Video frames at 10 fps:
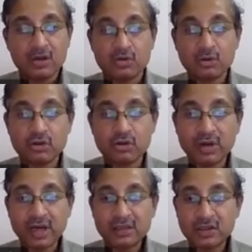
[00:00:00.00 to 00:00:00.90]

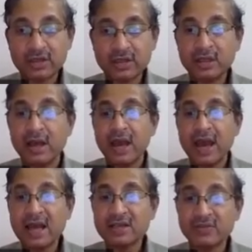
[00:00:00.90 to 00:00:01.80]
socio-cultural
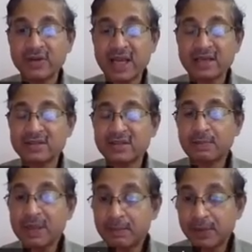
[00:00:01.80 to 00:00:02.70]
as well as
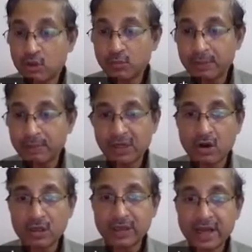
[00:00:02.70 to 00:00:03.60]
people-to-people
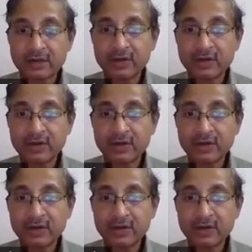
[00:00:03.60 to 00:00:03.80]
contact,